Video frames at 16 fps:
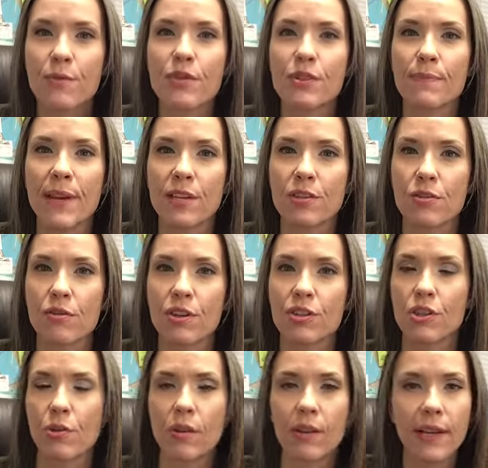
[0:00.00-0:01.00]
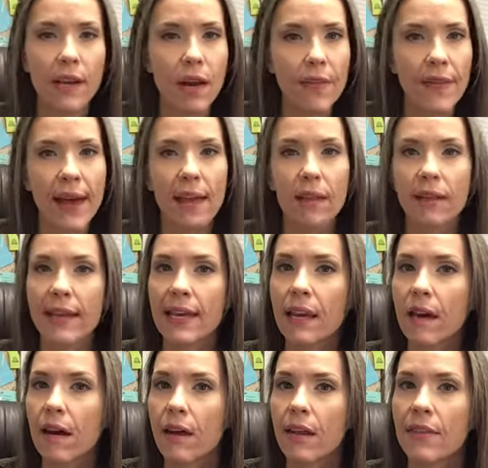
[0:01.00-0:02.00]
Just make sure that you click on that link
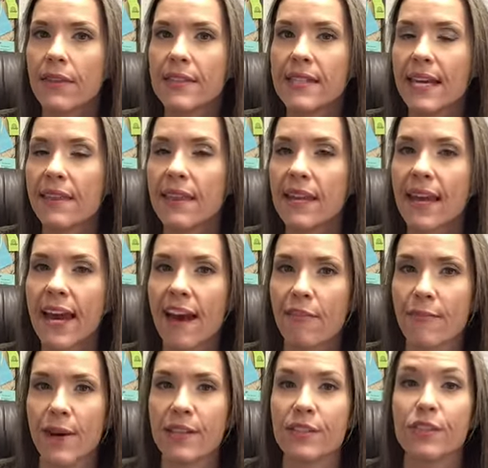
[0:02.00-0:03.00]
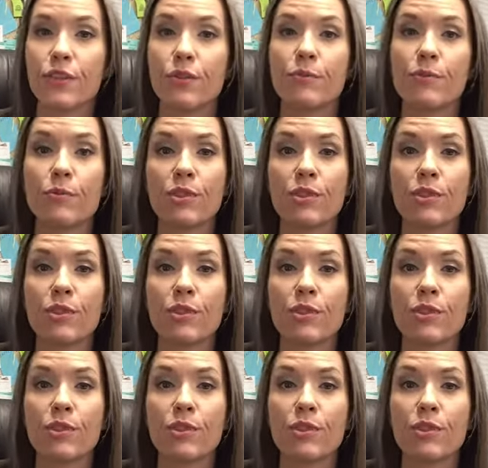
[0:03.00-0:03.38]
on the day that I have my Zooms,